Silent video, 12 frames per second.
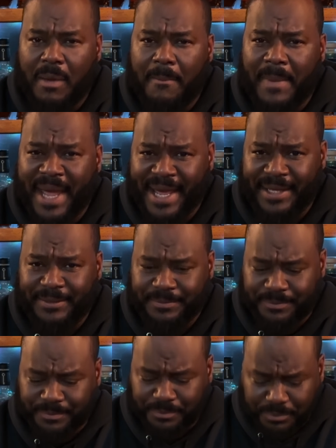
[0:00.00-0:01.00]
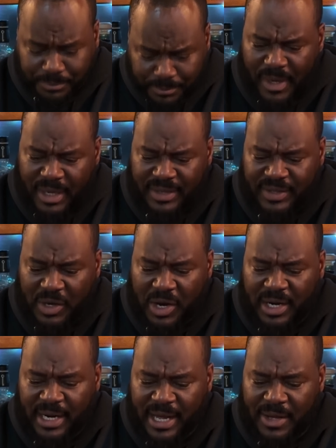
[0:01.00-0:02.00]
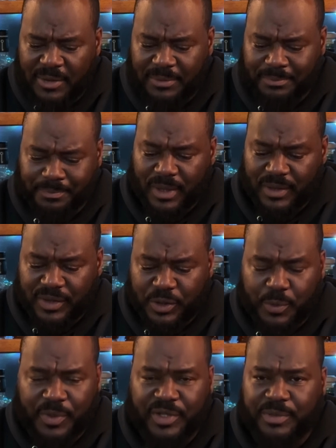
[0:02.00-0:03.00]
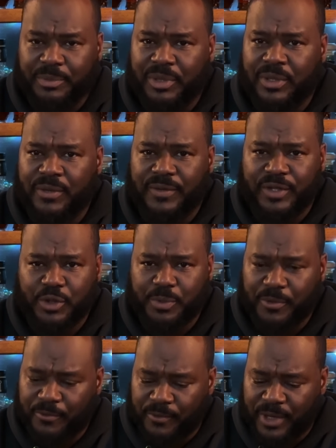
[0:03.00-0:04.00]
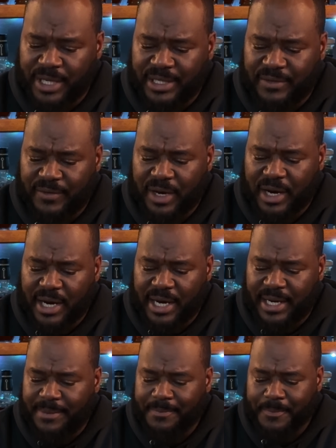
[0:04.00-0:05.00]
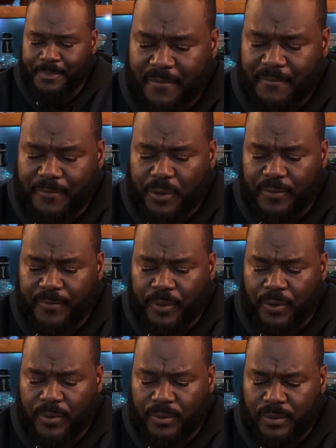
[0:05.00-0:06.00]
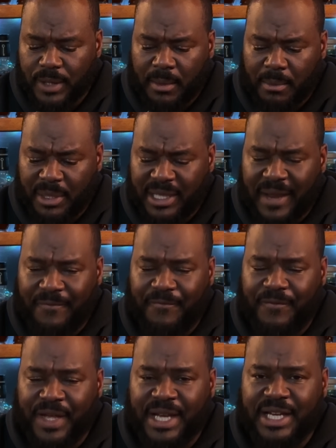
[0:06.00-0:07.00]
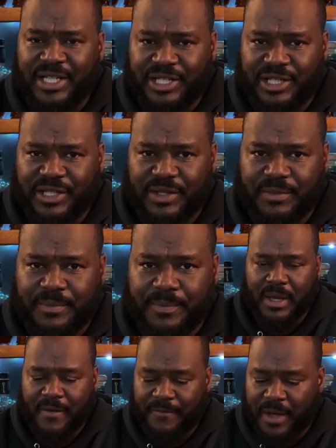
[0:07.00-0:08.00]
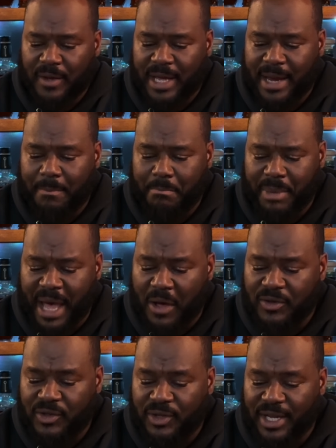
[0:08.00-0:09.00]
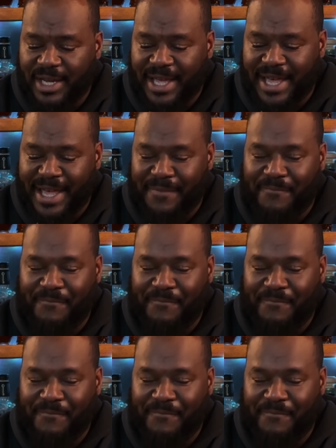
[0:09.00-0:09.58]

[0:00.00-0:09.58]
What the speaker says: Man, it started out super smooth, super rich, very fruitful, but that finish, I felt like Bowser, like I had